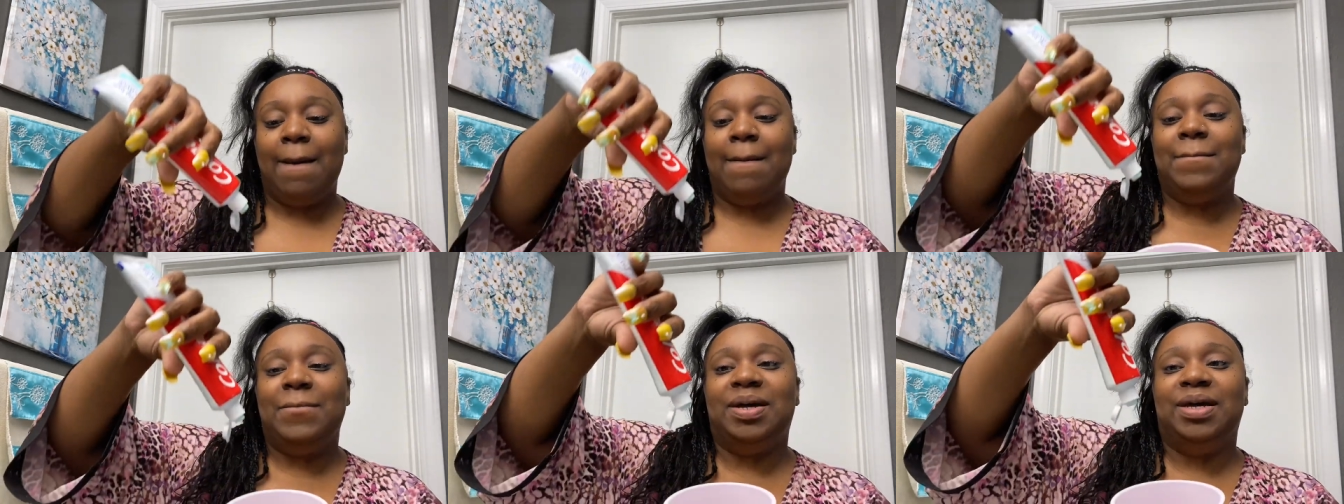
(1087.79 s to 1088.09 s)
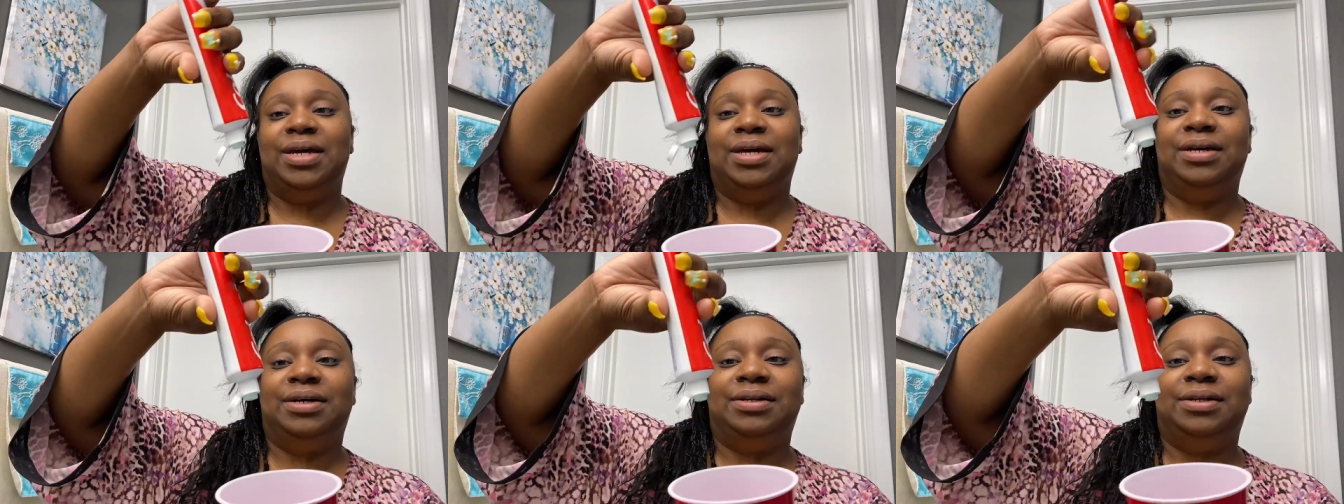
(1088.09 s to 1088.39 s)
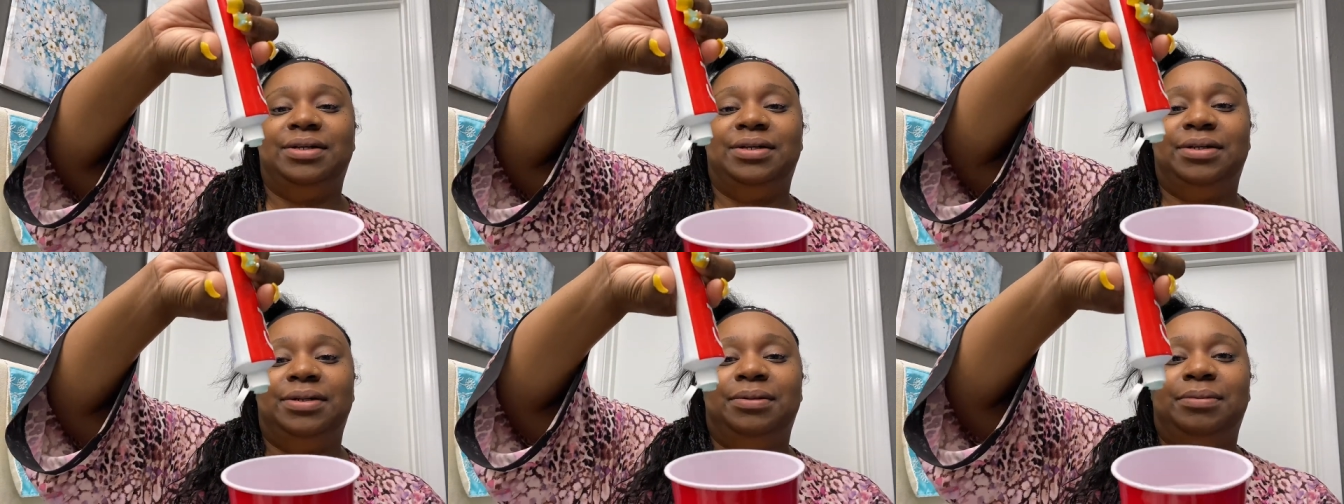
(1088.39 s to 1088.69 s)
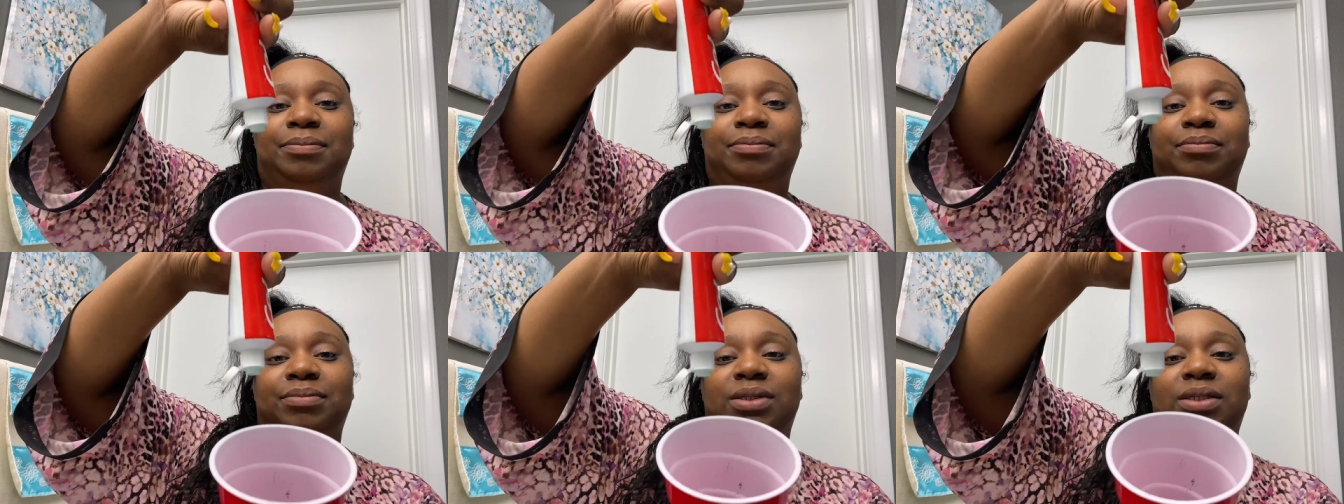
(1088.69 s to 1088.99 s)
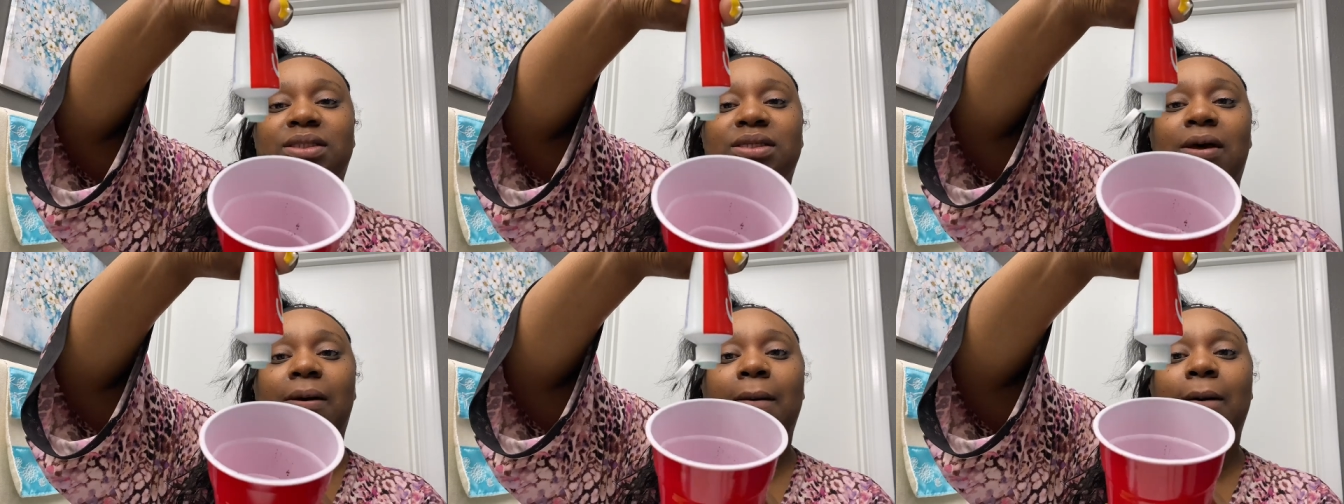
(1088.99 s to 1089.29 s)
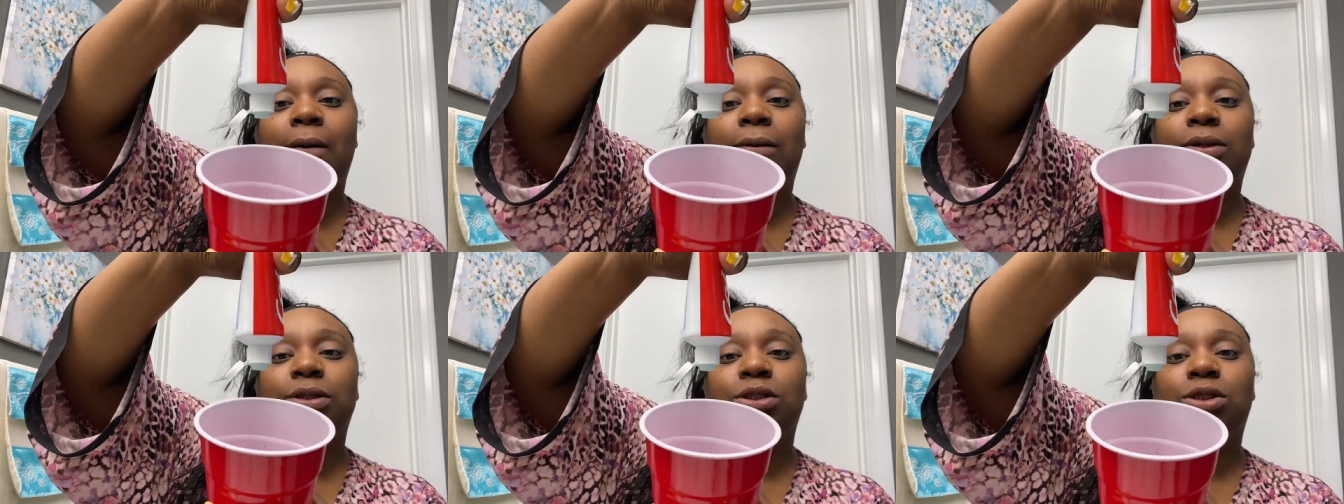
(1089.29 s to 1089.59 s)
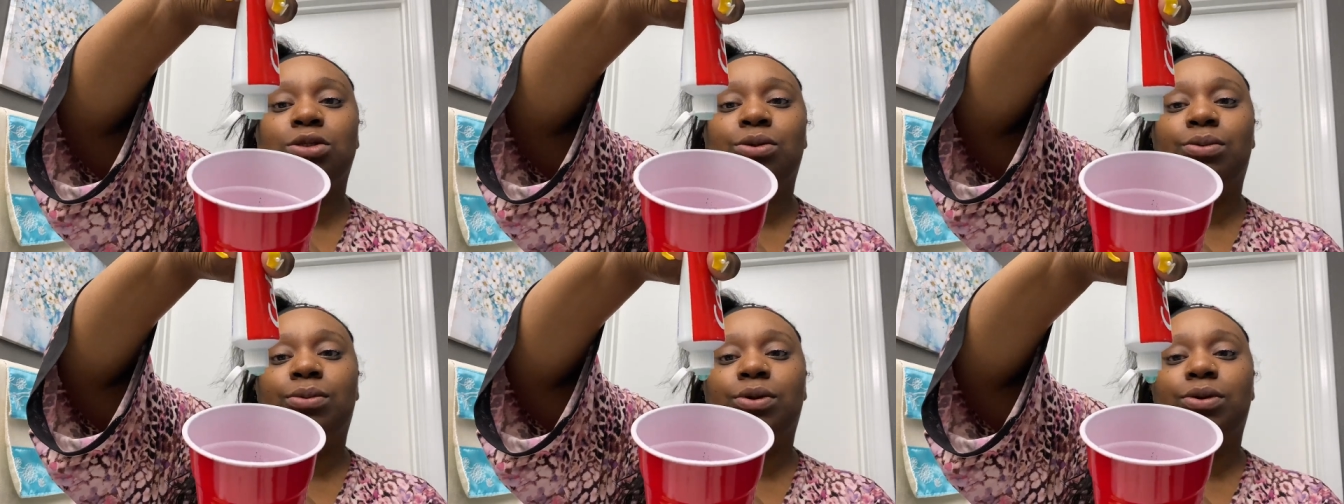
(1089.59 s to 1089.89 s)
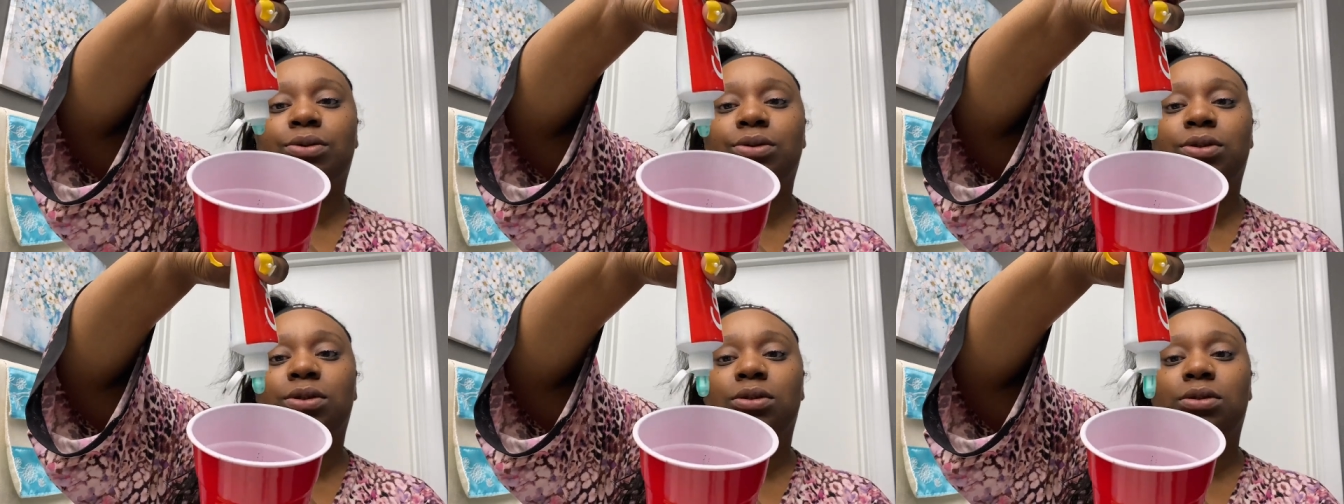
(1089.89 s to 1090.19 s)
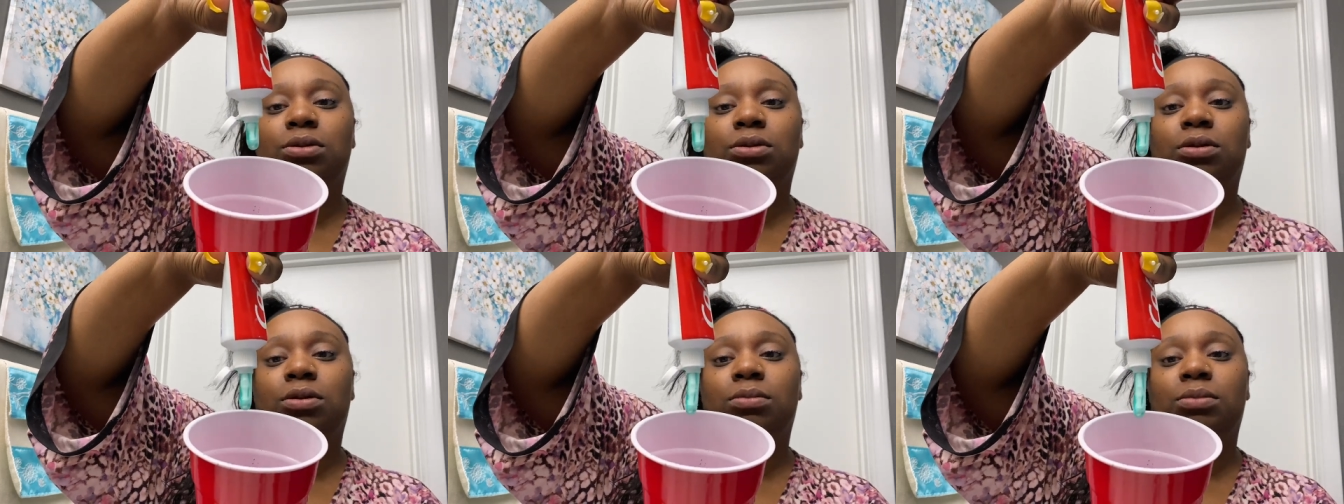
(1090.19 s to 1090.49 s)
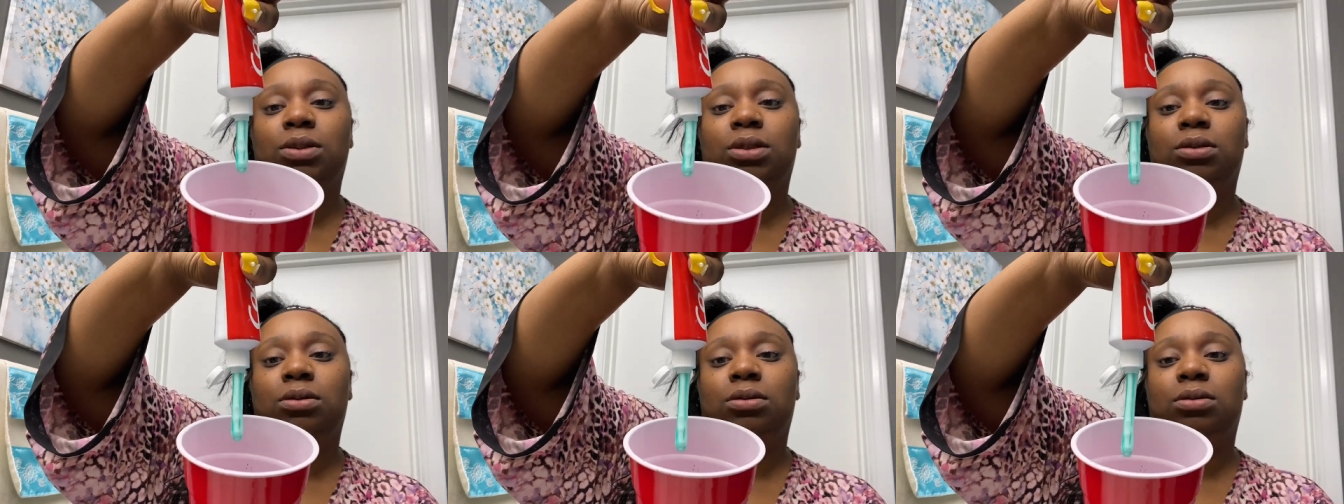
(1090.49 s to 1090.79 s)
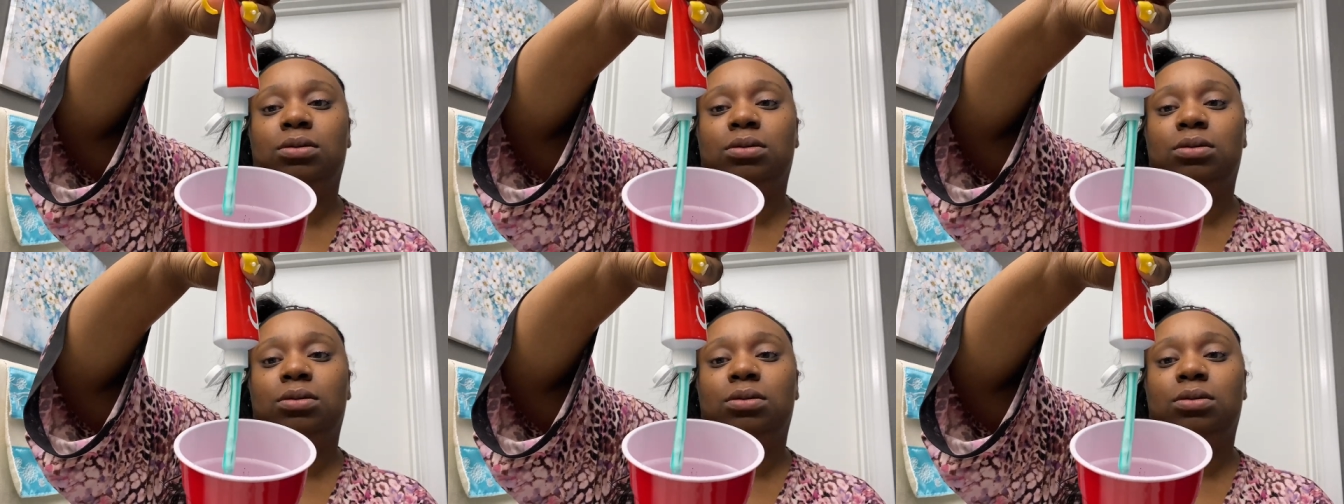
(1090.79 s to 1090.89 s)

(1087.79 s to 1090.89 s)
But um, just going to squirt some.